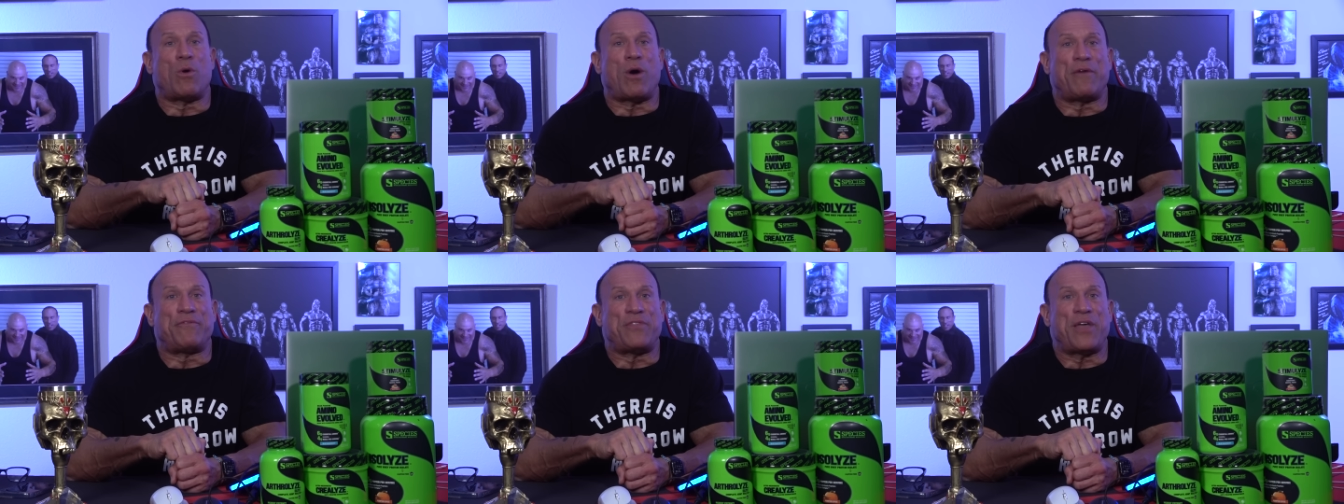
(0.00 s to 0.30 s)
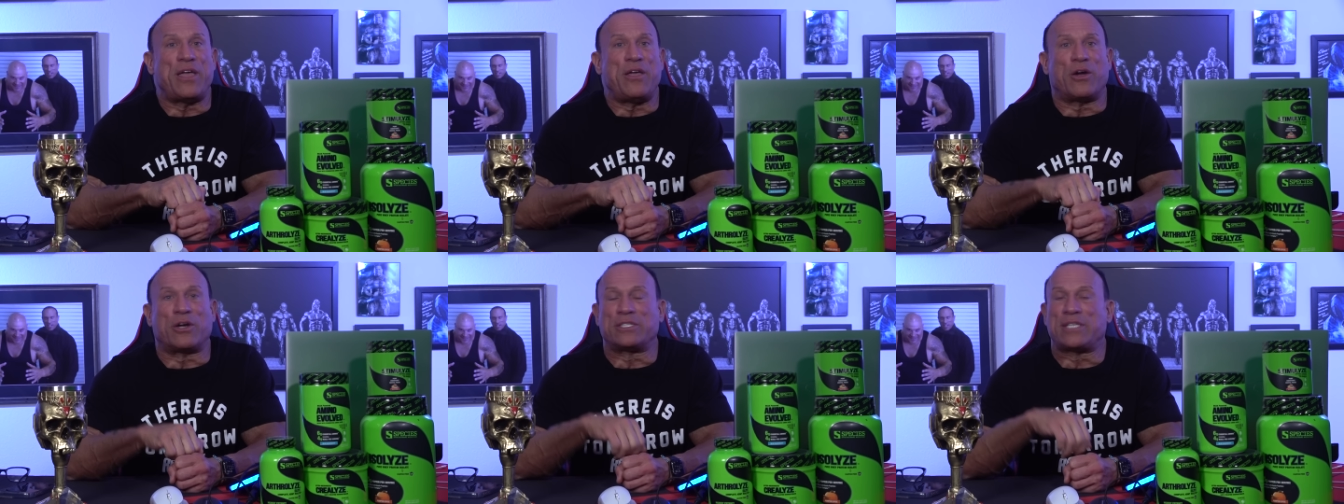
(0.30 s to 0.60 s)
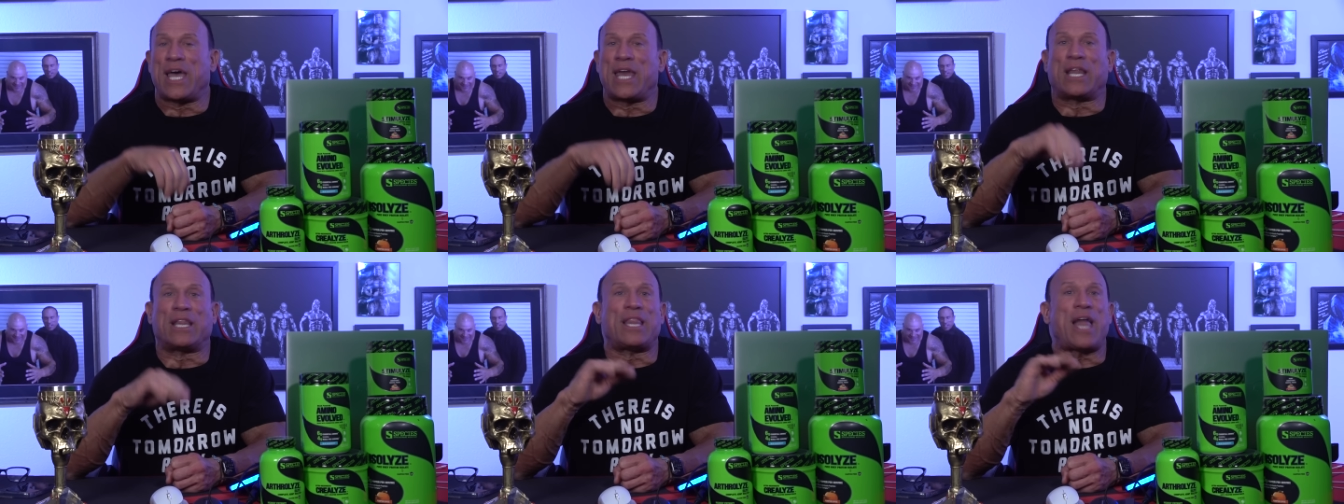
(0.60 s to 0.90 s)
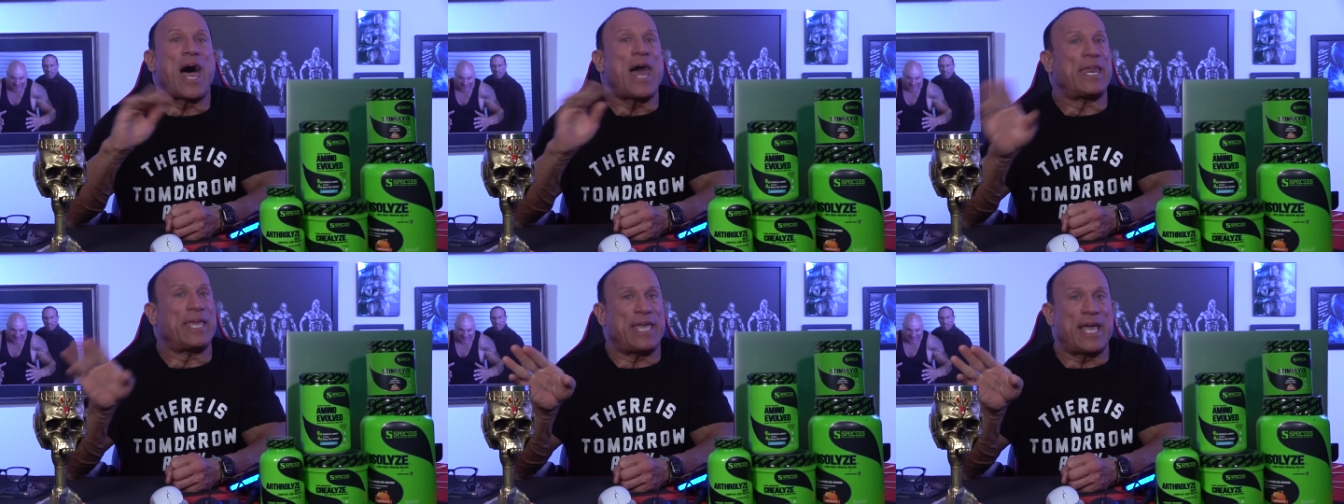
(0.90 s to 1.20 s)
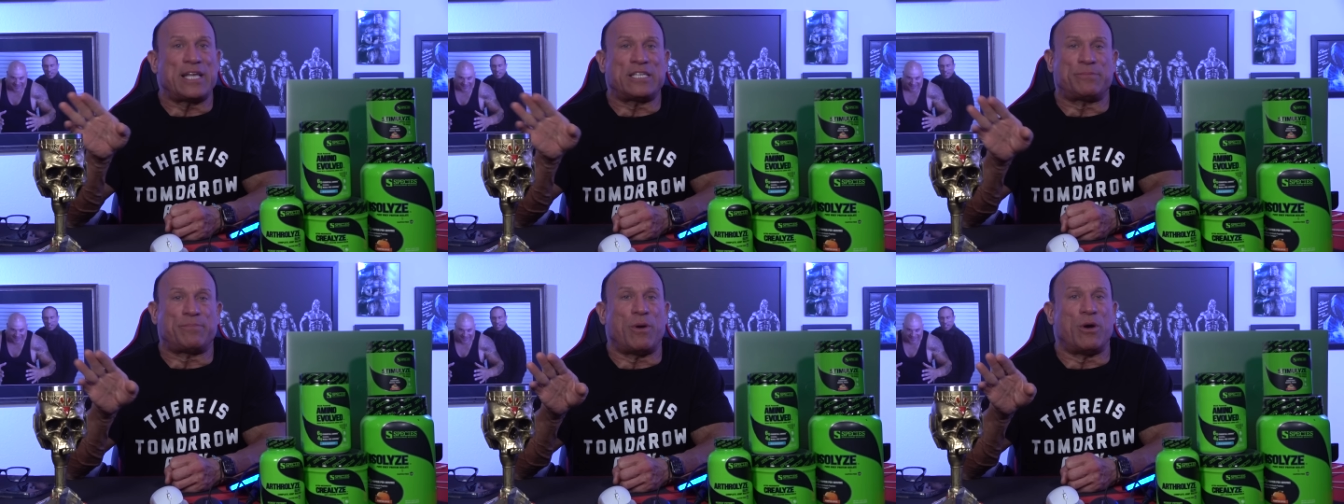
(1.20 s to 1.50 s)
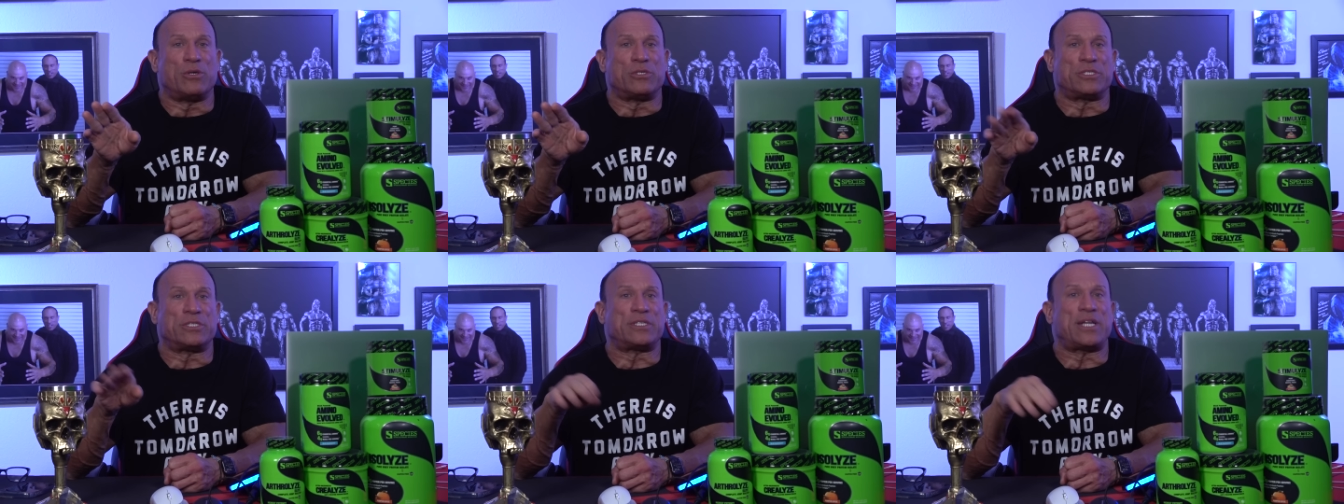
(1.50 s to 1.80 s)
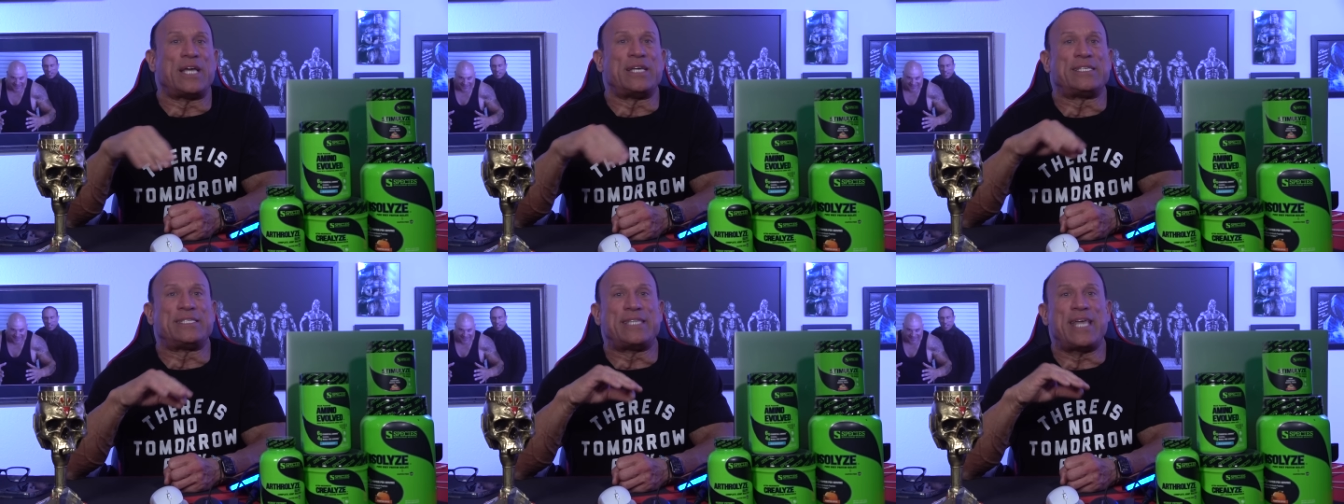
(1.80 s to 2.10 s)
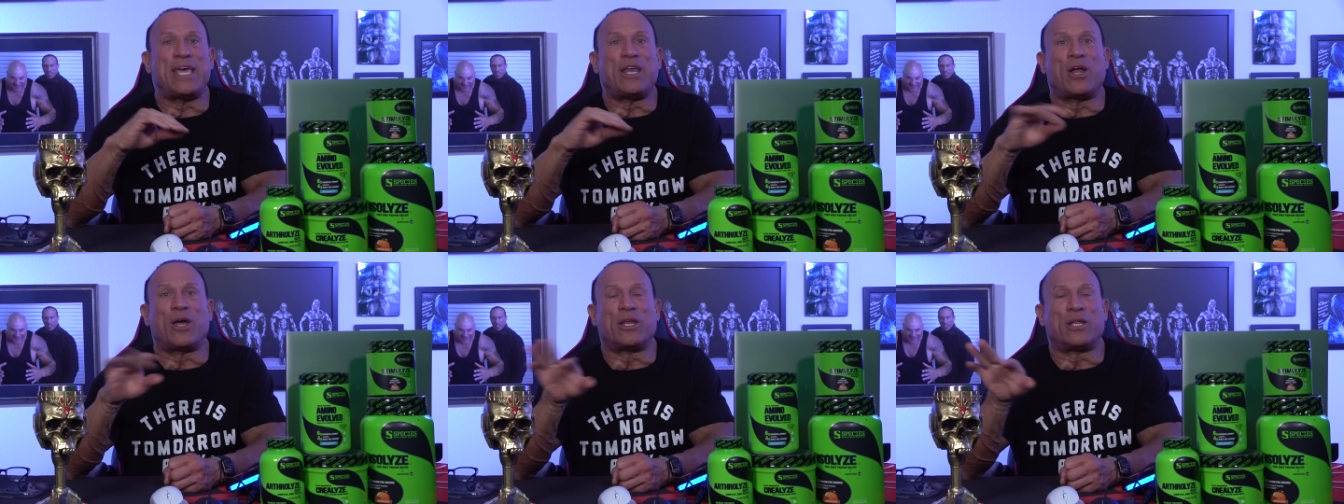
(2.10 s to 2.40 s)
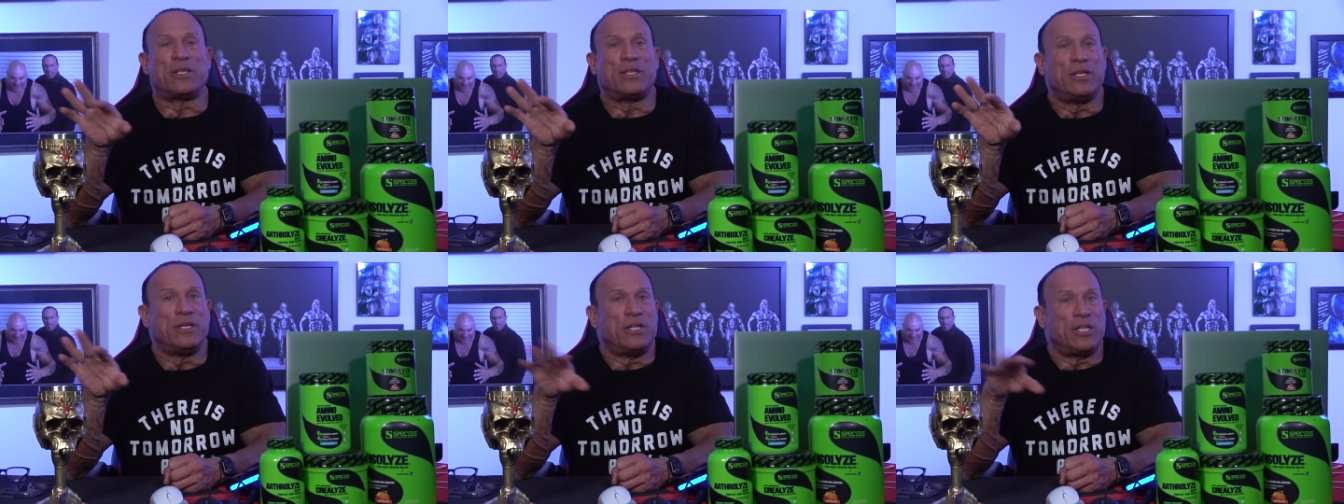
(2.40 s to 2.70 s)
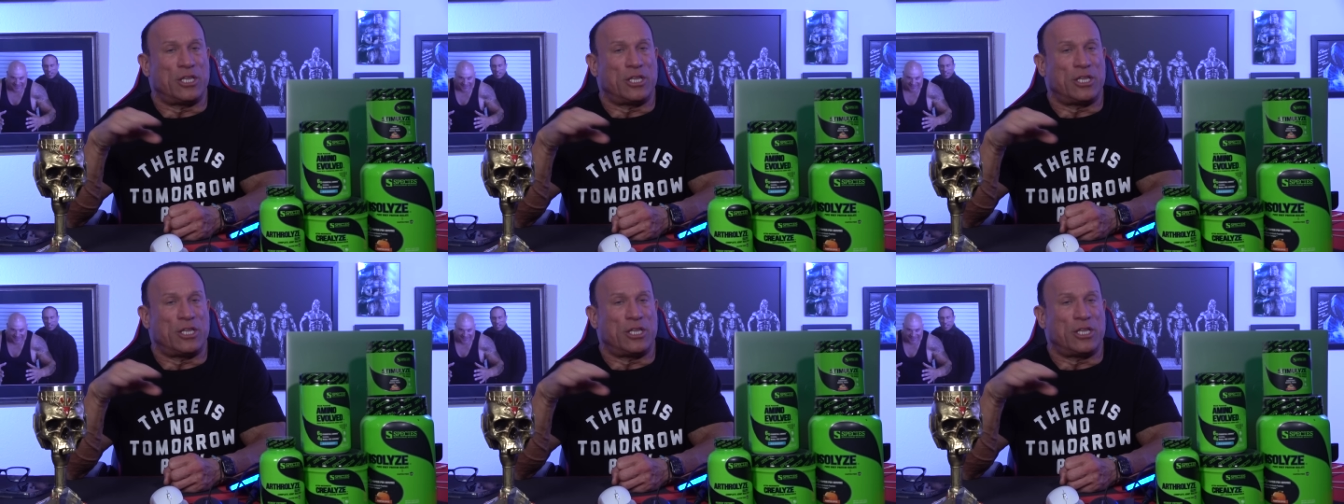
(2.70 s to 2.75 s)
off that year because I had a lot of guest posing and I stayed on a